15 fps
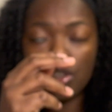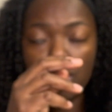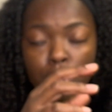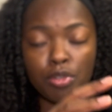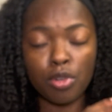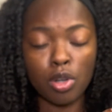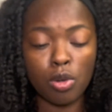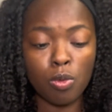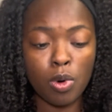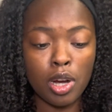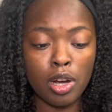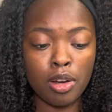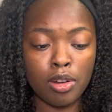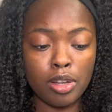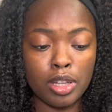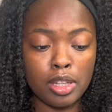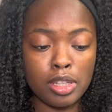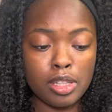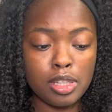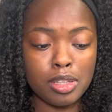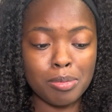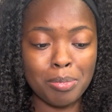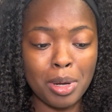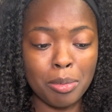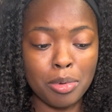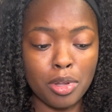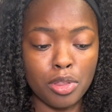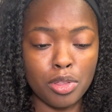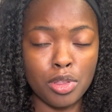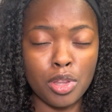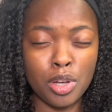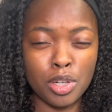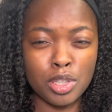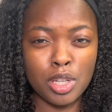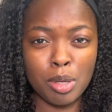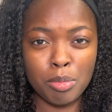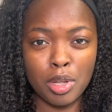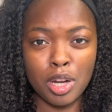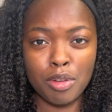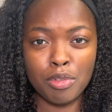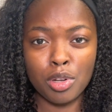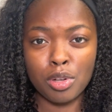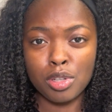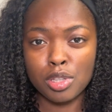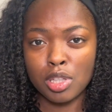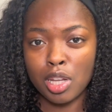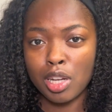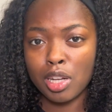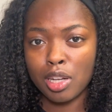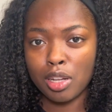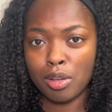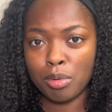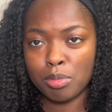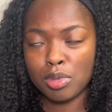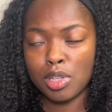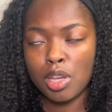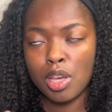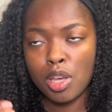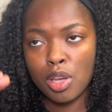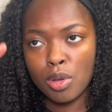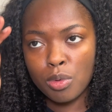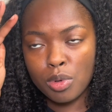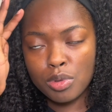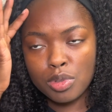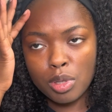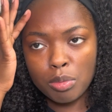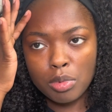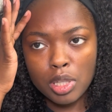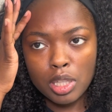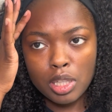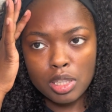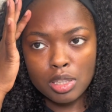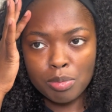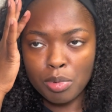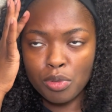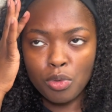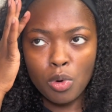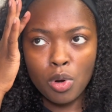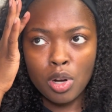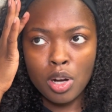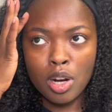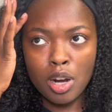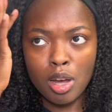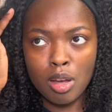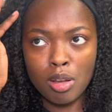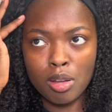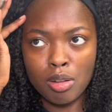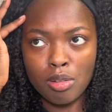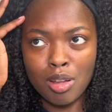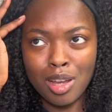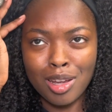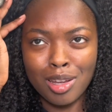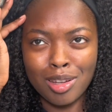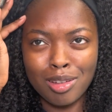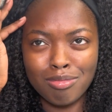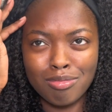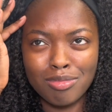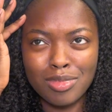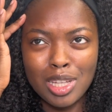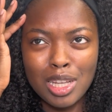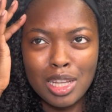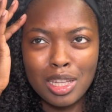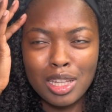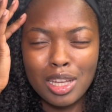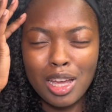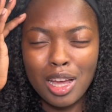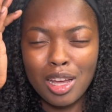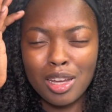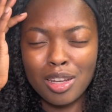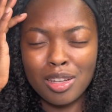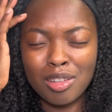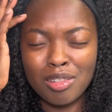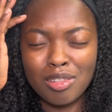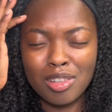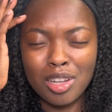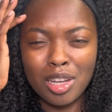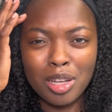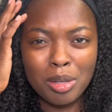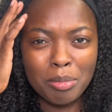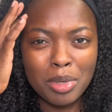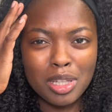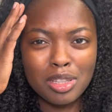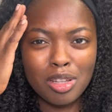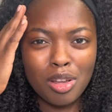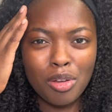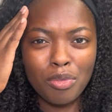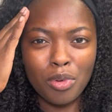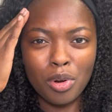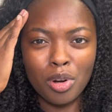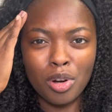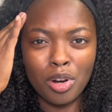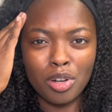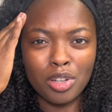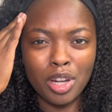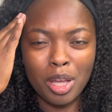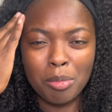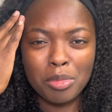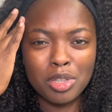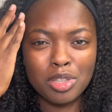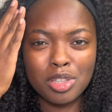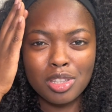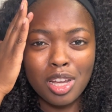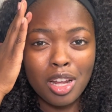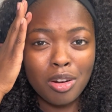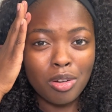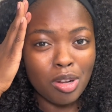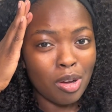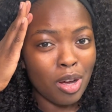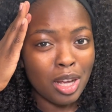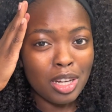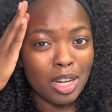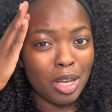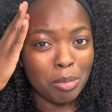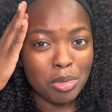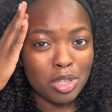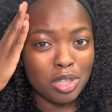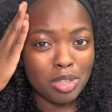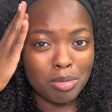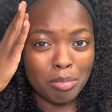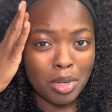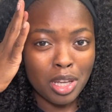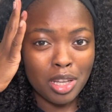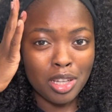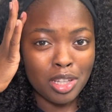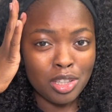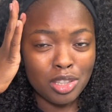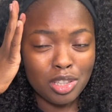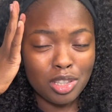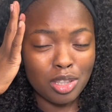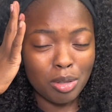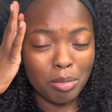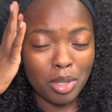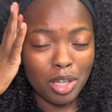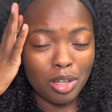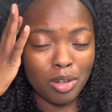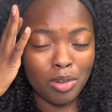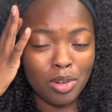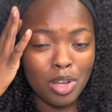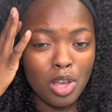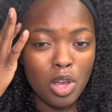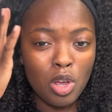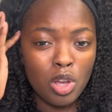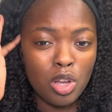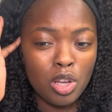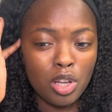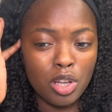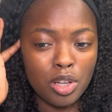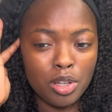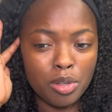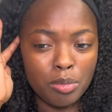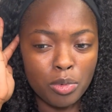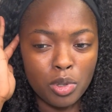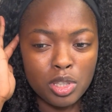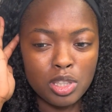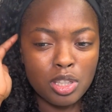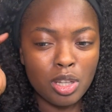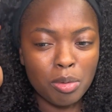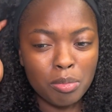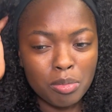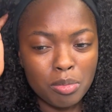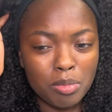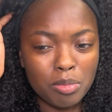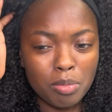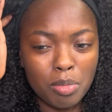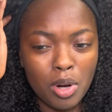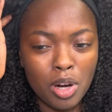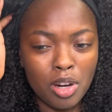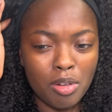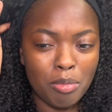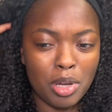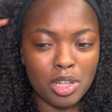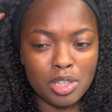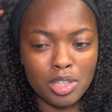stuff for a while, and this is probably the third time that I've noticed that it helped with something, because before I think I cut myself or damaged, I don't know, I damaged my edge somehow, or some part of my